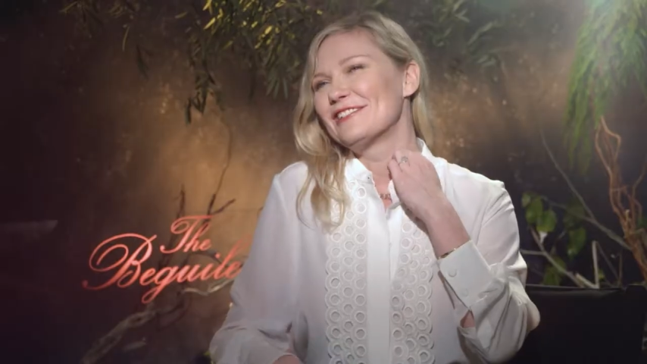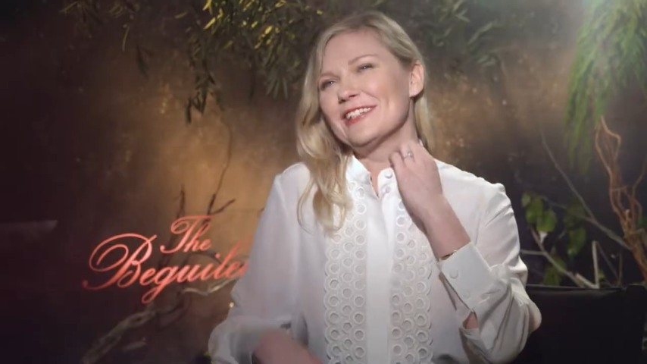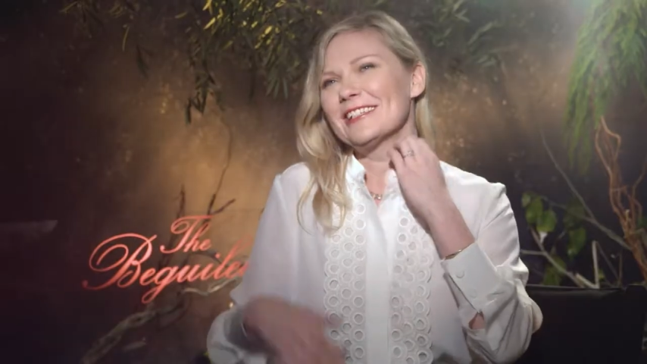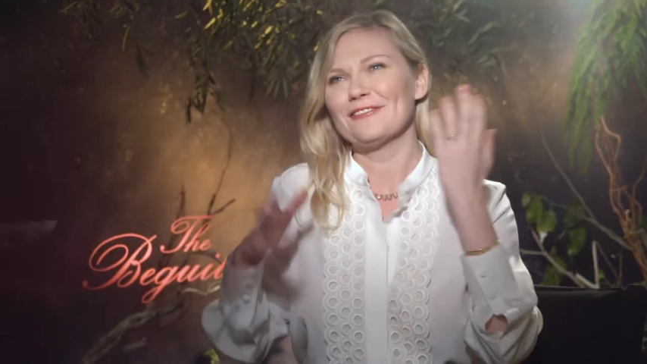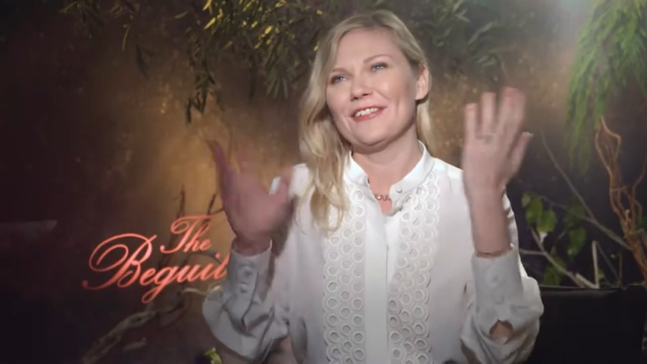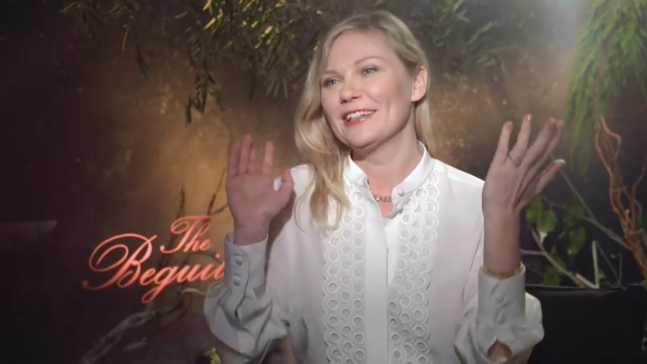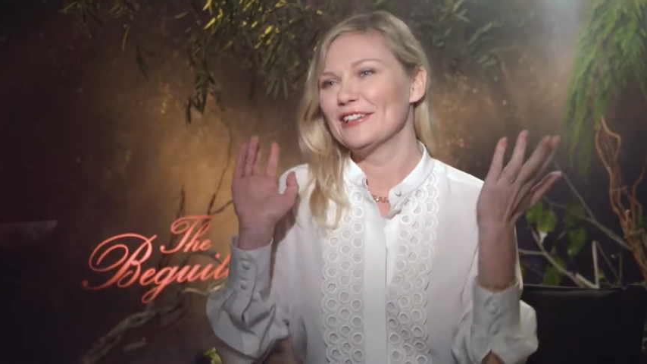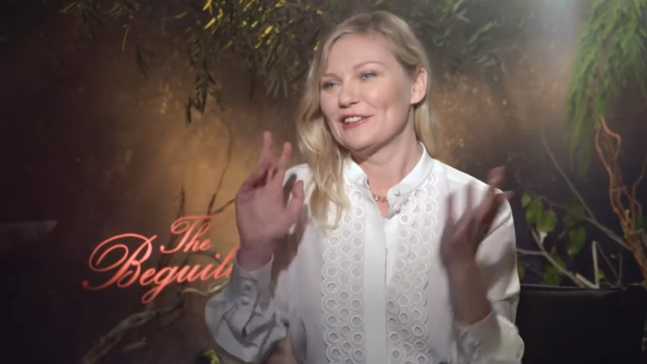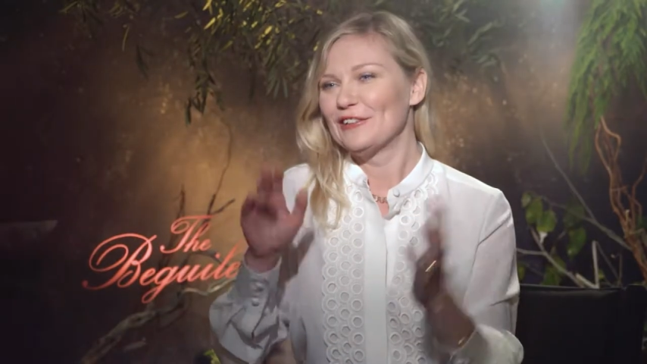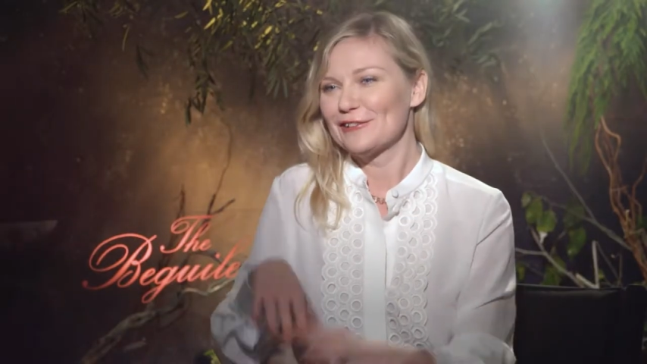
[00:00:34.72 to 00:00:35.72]
She's
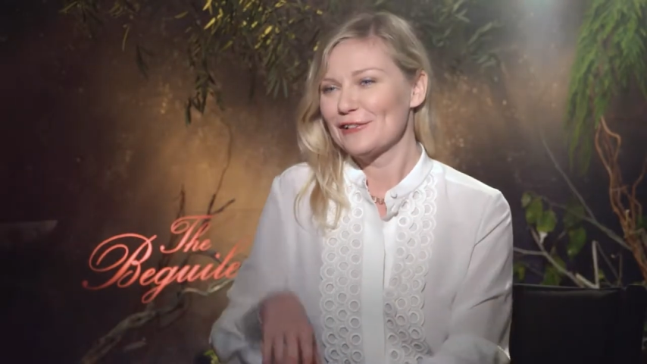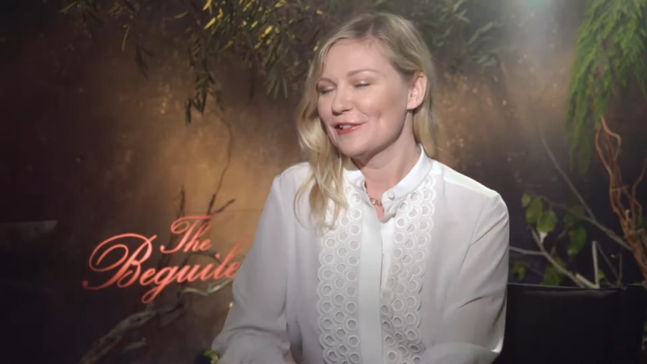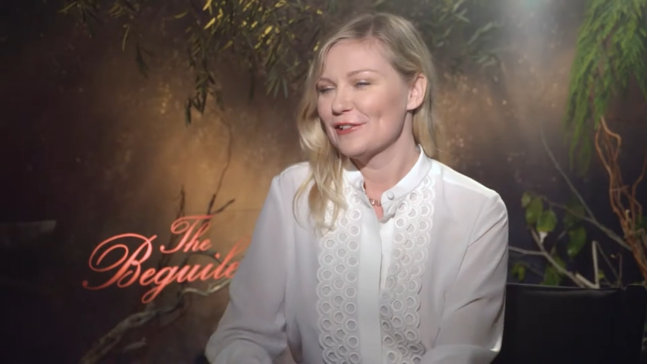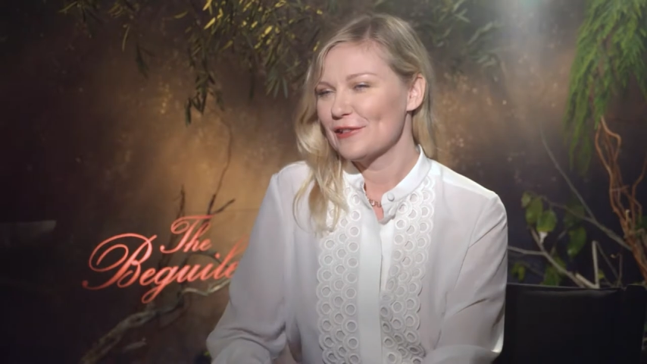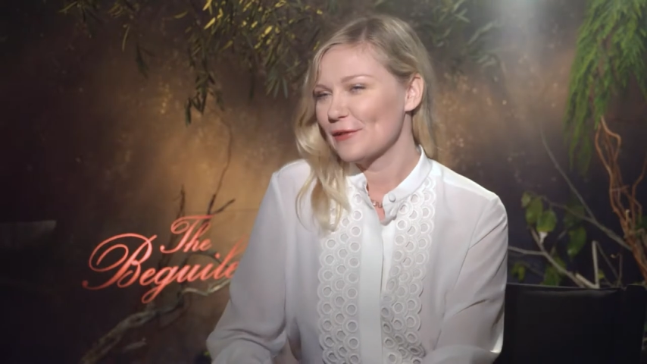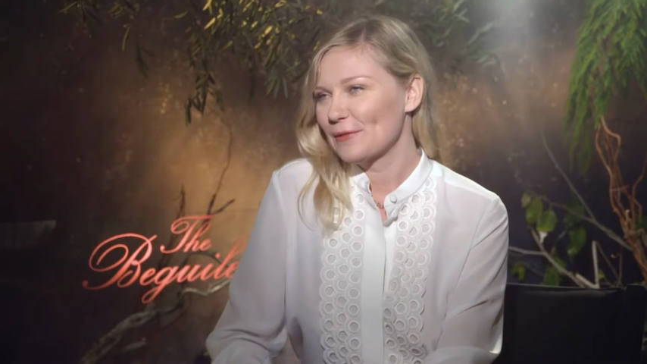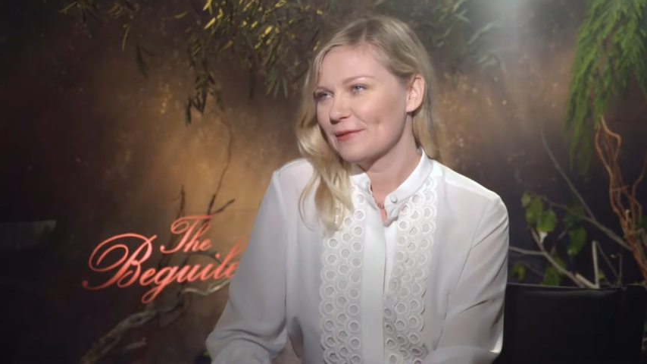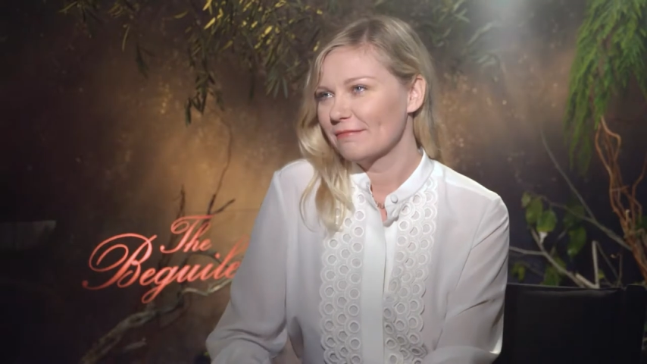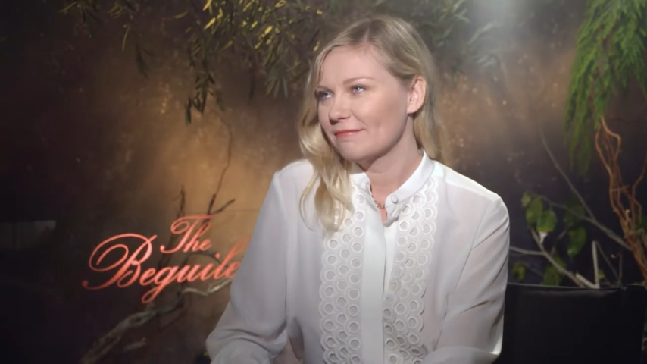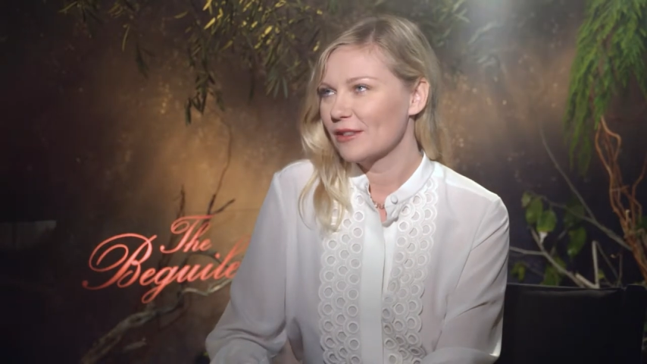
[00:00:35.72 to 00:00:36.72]
fun, Nicole. She's so
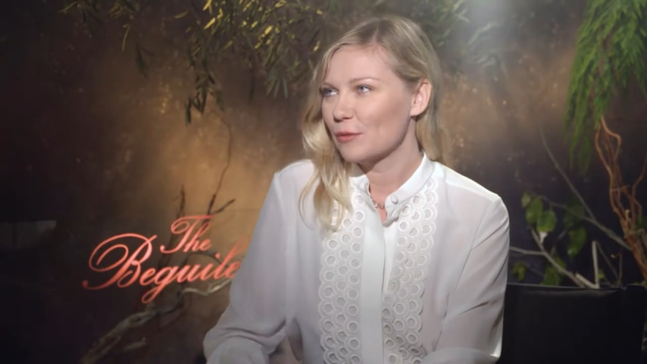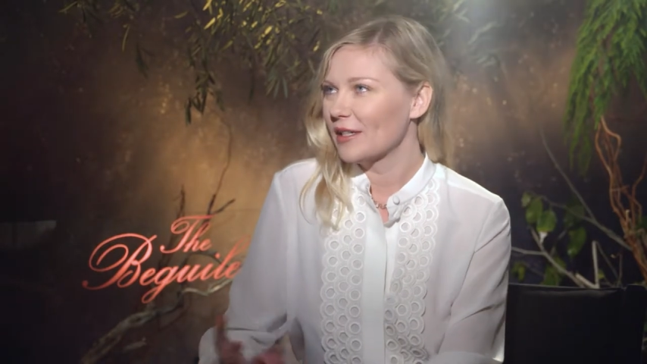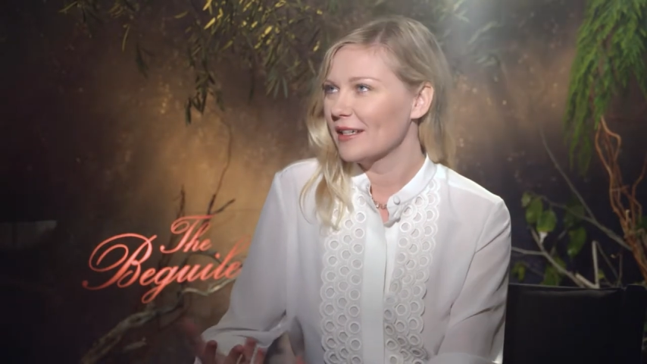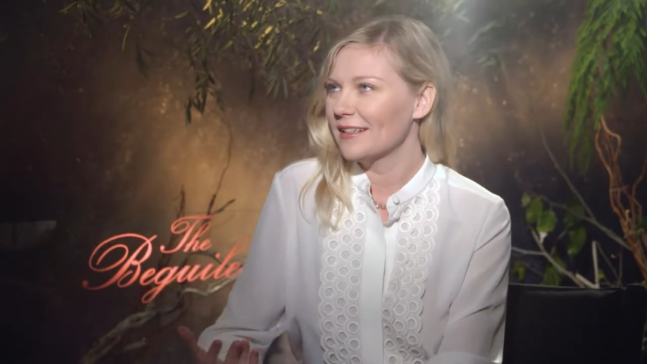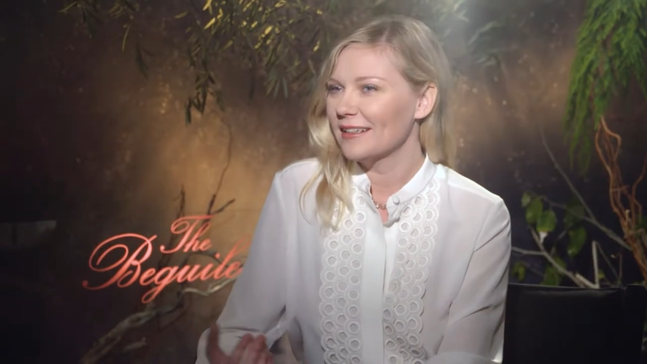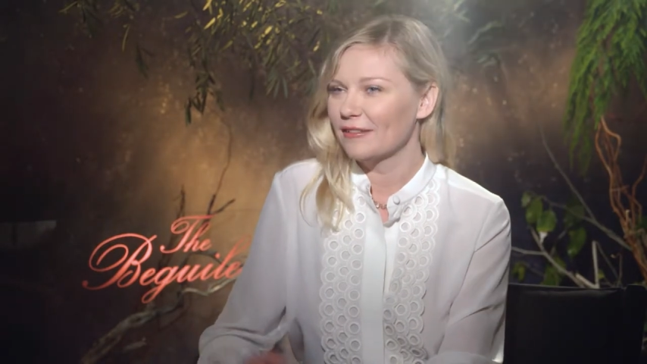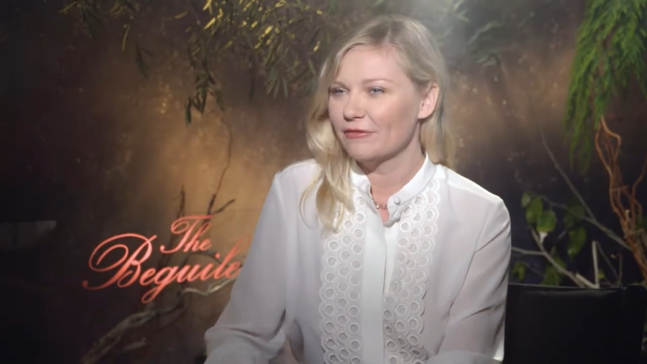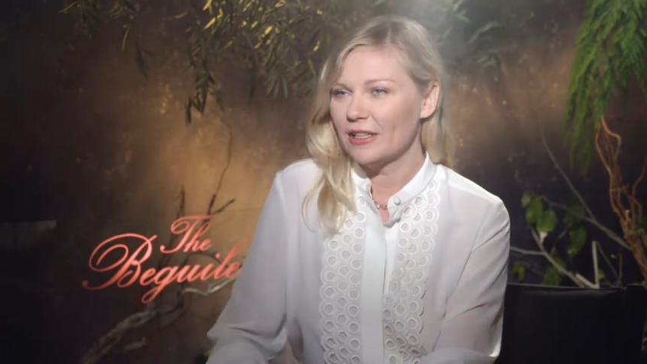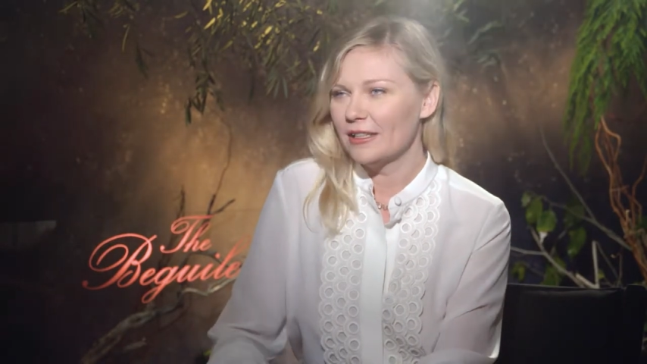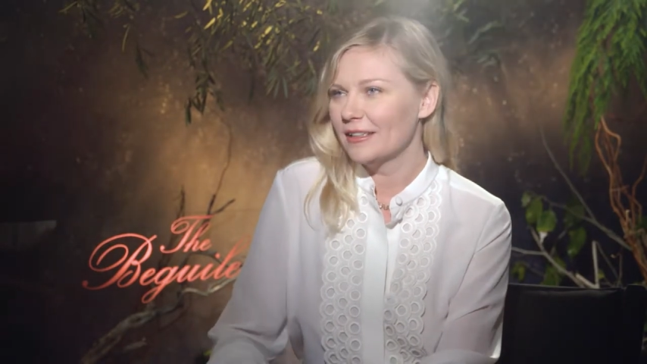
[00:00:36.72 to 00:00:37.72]
sweet and
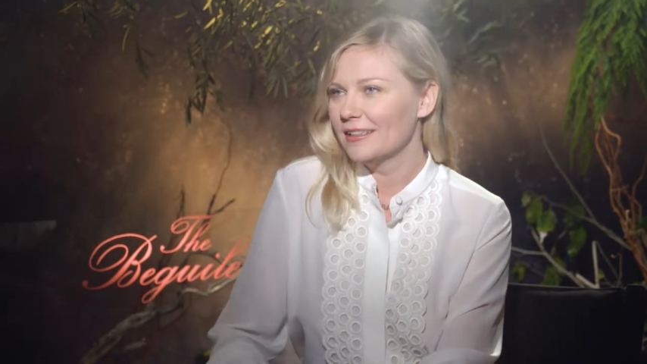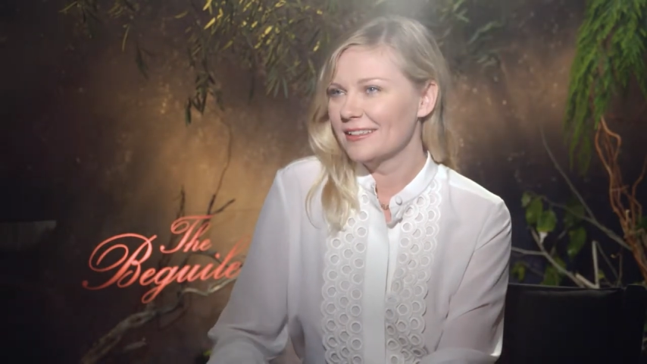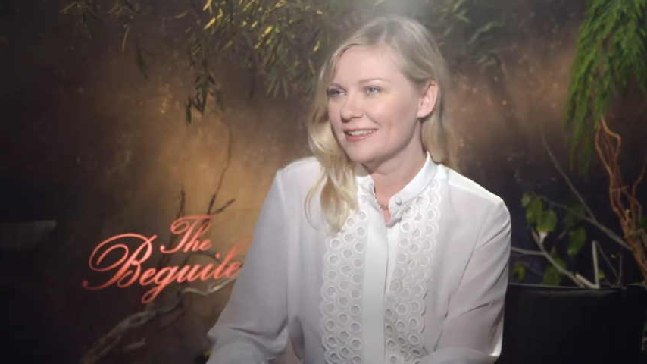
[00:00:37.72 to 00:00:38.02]
fun,